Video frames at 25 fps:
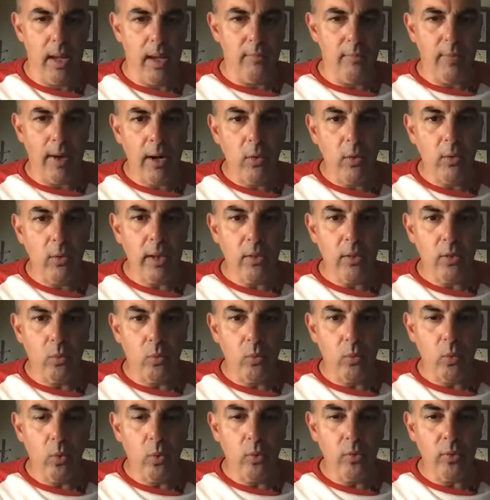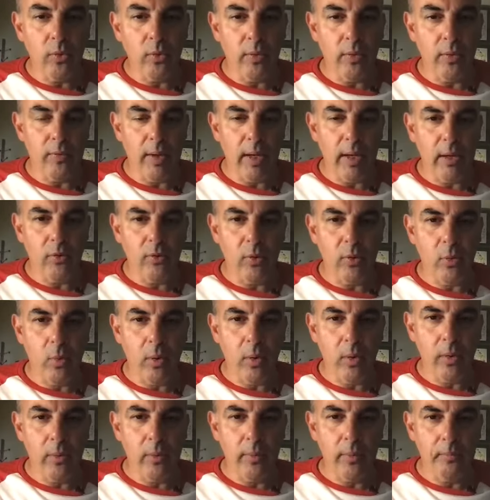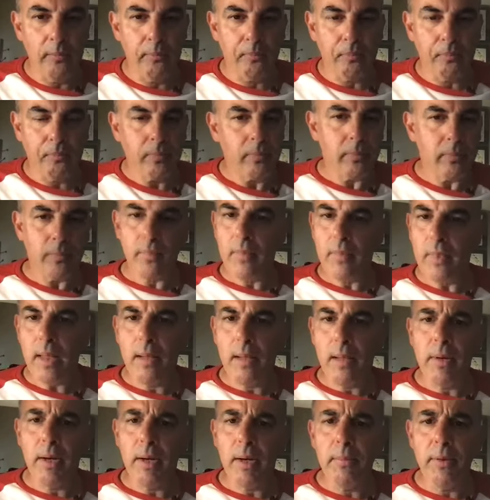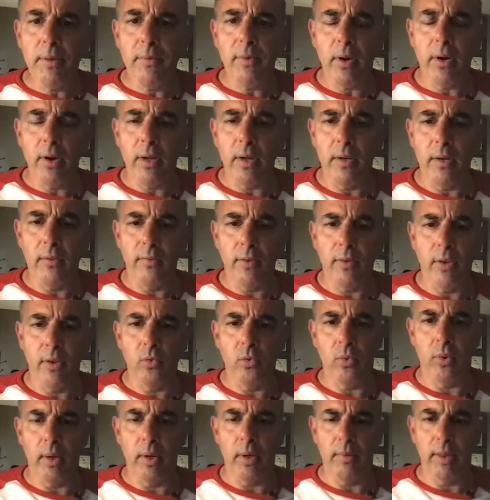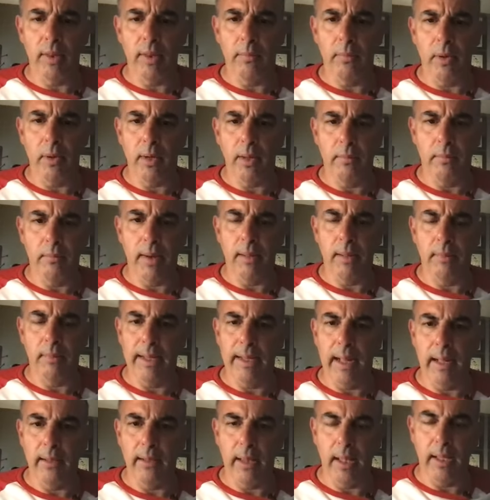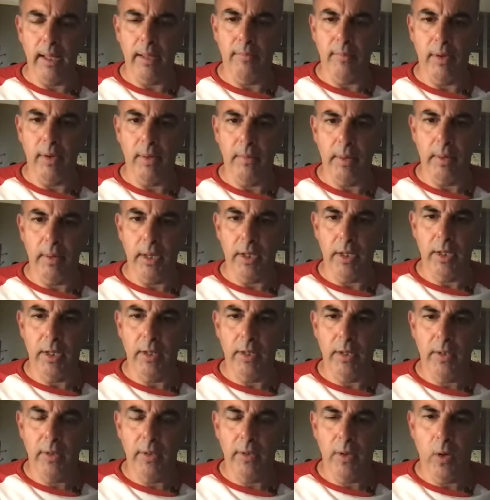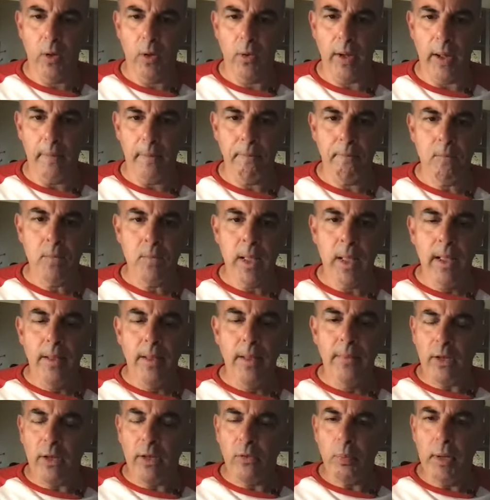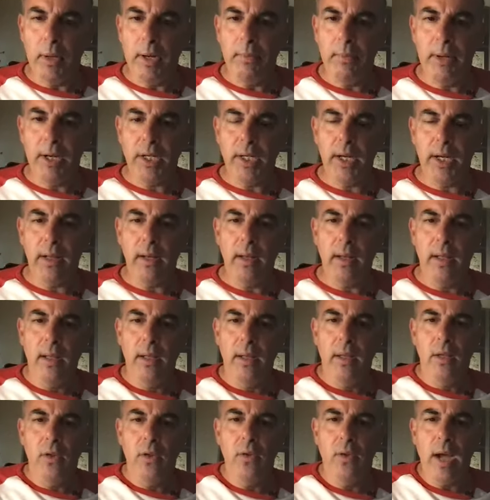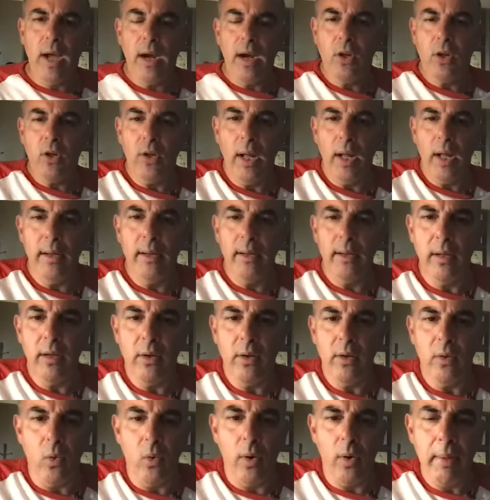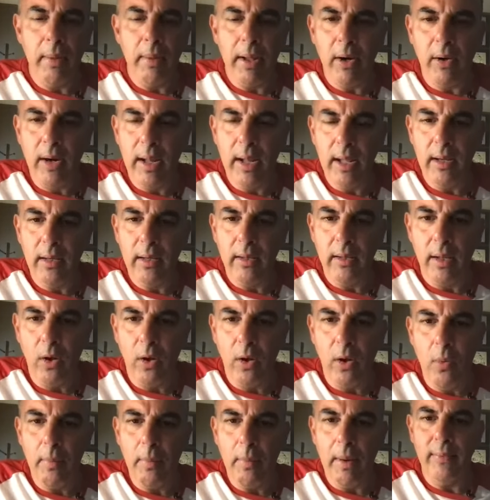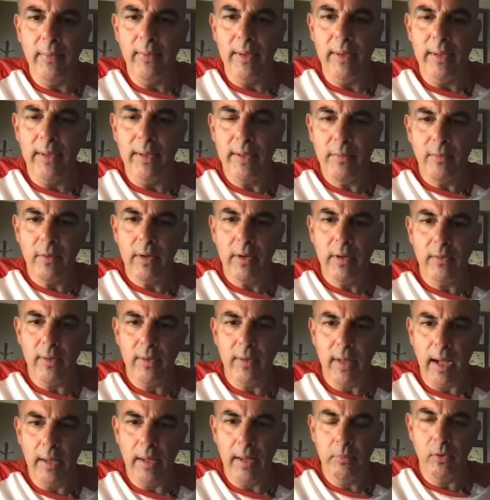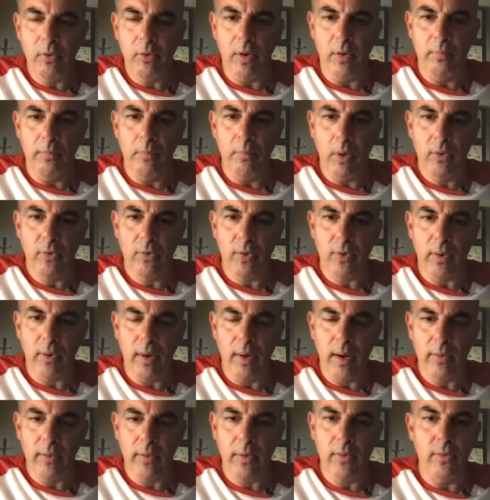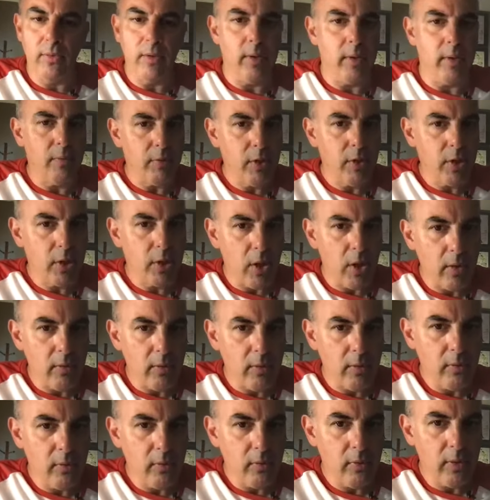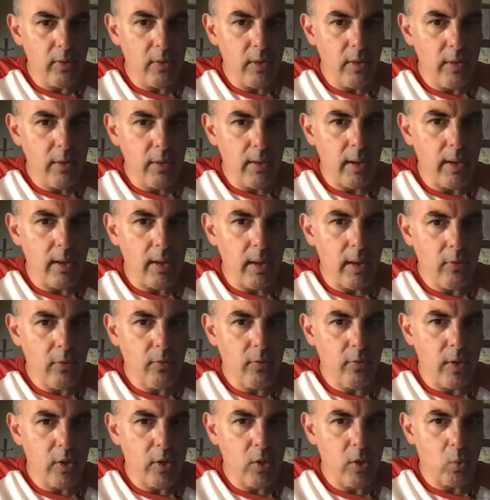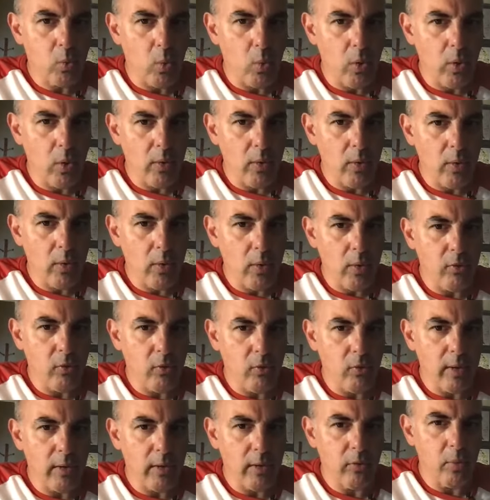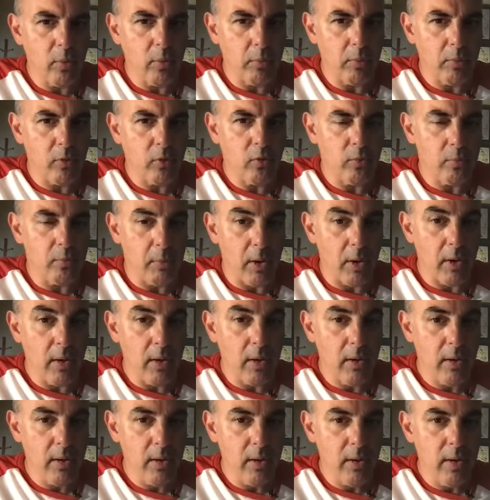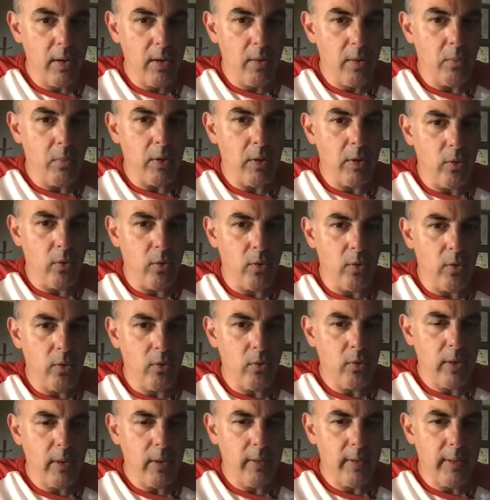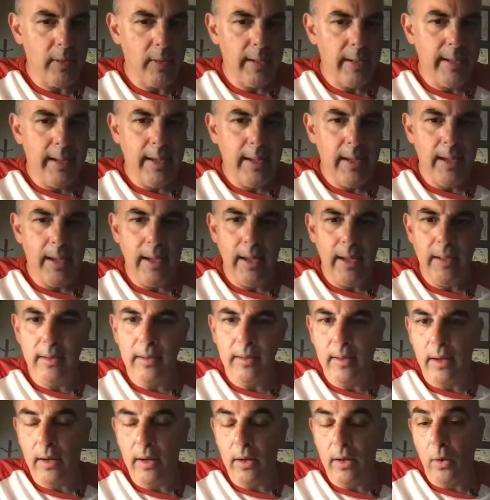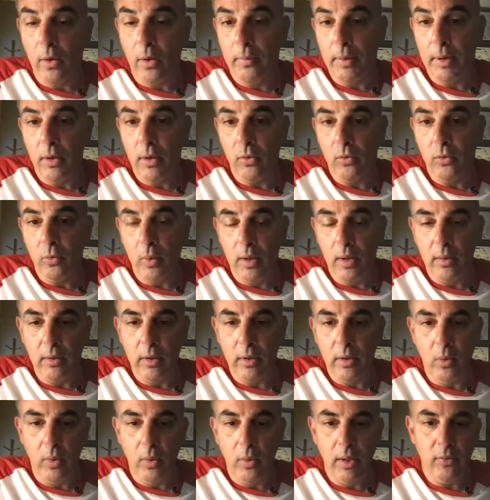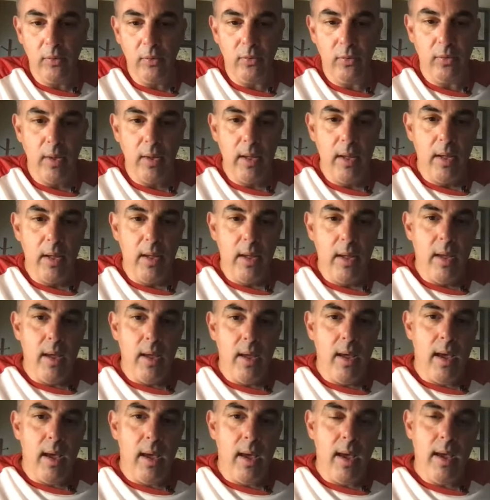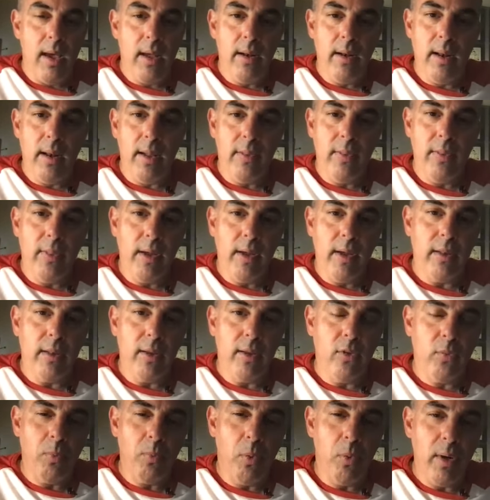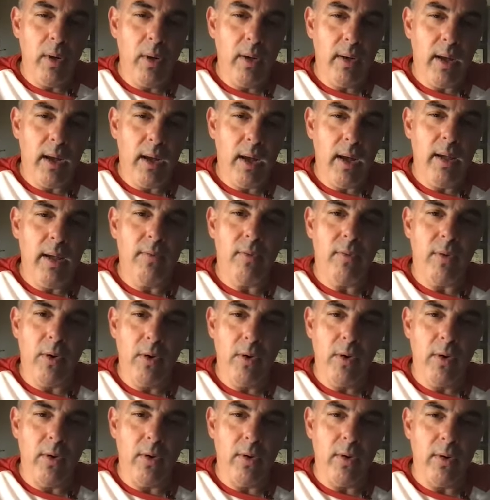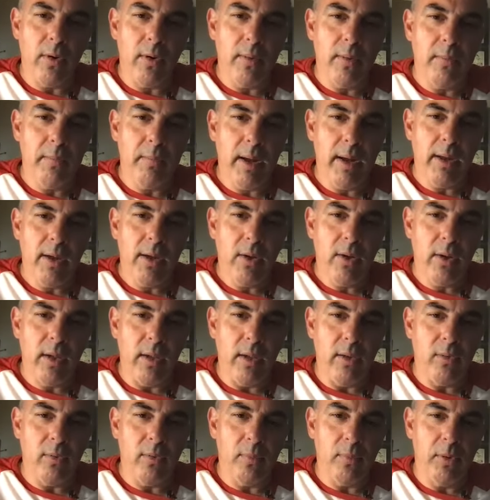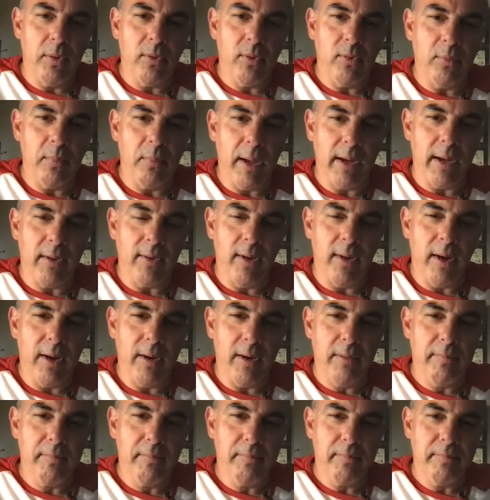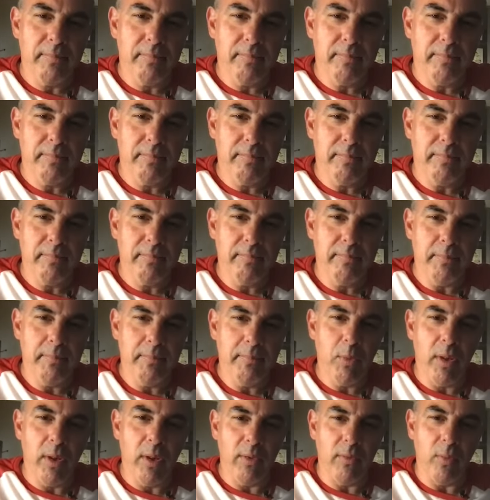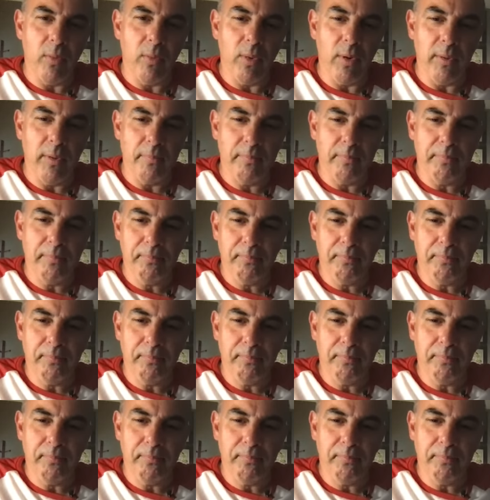If I don't get the rules of the fantasy world, I'm going to be very confused when I read the book and probably not like it very much. Okay, that's pretty much it. You got a good idea or a better handle, I hope, on the different types of books that are out there, the different genres, that nice French word that makes you sound so much smarter when you use it. And I hope it goes well in the quiz. And I think at this point, I have earned my cookies, Mrs. McIntyre. Be well, everyone.